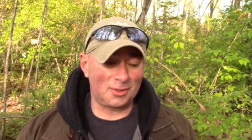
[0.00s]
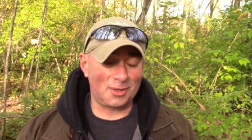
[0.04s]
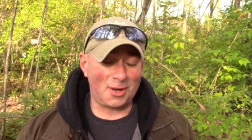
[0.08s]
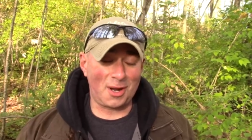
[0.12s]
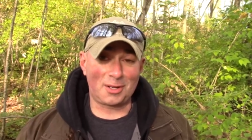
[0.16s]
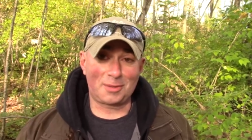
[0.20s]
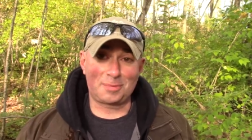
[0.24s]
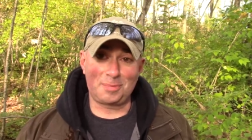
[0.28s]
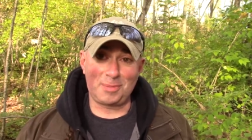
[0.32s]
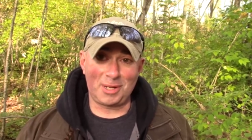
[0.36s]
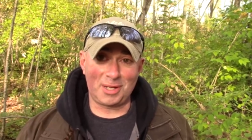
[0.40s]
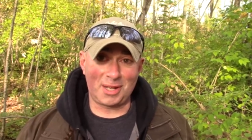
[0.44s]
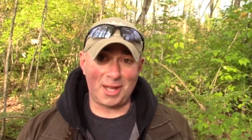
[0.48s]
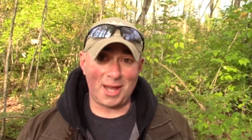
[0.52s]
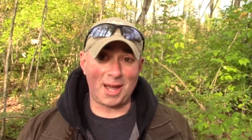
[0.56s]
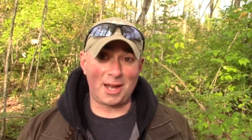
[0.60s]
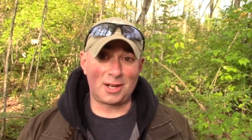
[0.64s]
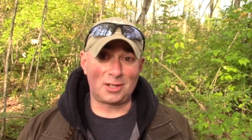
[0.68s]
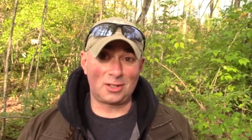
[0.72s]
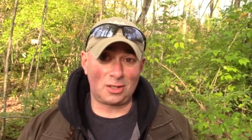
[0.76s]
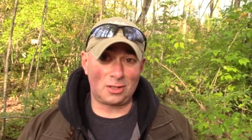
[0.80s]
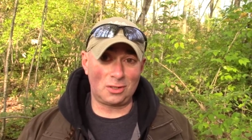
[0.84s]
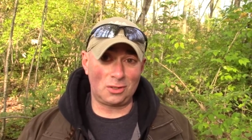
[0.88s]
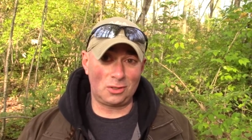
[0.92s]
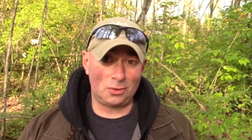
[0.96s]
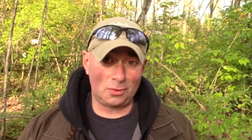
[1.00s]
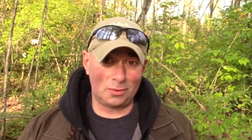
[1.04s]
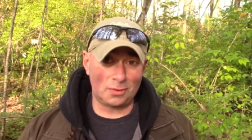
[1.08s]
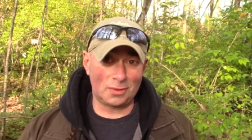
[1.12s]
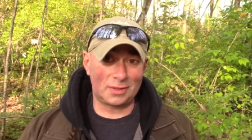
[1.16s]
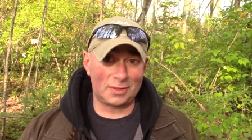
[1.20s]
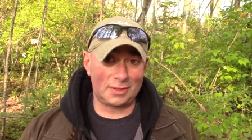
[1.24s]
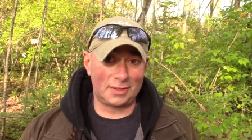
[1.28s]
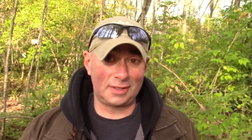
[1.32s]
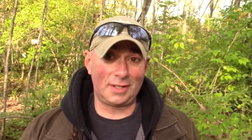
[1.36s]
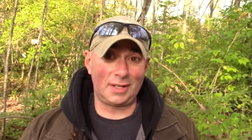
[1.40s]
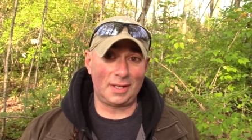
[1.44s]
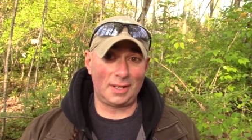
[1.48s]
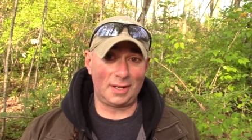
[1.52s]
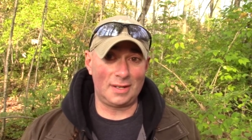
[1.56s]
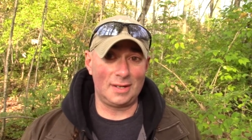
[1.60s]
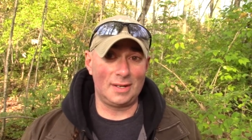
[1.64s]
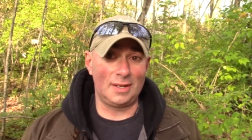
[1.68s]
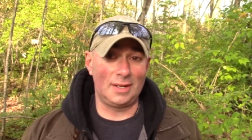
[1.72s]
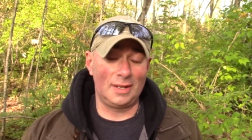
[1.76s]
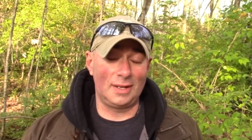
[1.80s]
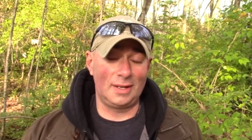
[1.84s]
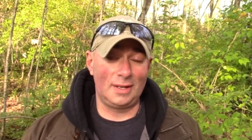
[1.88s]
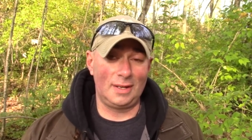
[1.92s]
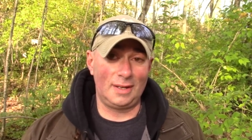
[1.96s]
Trust me, guys, you'll see.
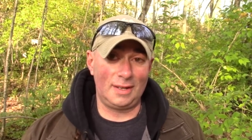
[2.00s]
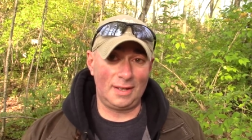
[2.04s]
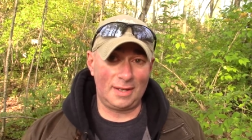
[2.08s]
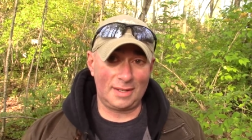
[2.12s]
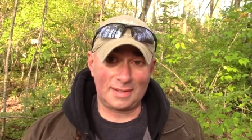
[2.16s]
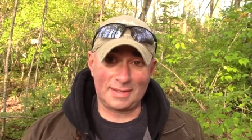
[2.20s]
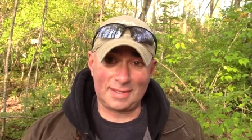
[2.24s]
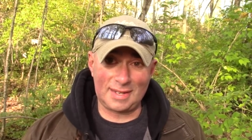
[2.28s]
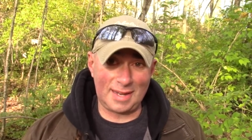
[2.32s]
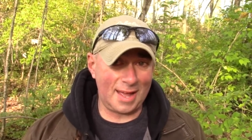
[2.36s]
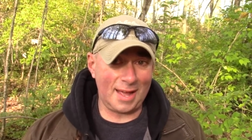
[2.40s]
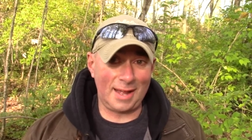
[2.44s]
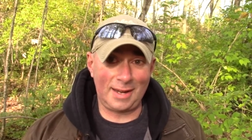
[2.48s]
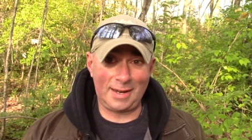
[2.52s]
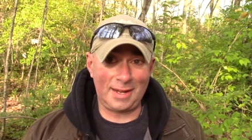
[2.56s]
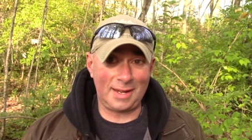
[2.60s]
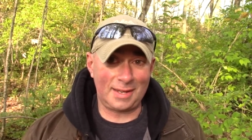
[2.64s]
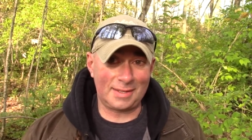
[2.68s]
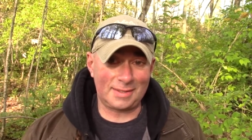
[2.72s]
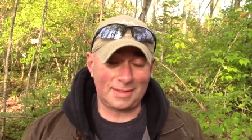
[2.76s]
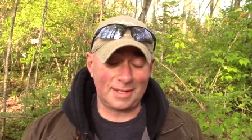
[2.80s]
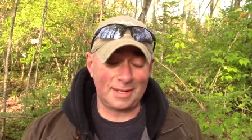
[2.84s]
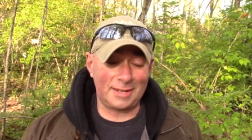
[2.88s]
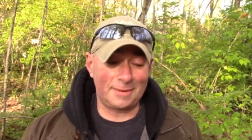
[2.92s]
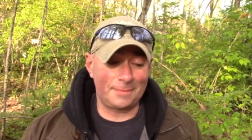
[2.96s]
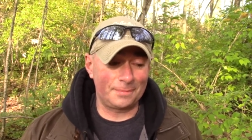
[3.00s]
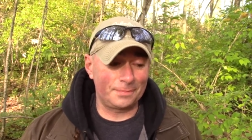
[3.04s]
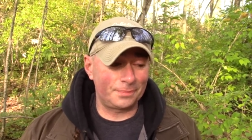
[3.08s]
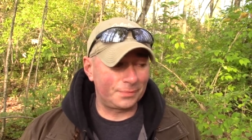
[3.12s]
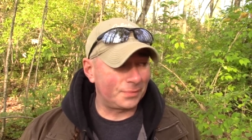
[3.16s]
It's not easy.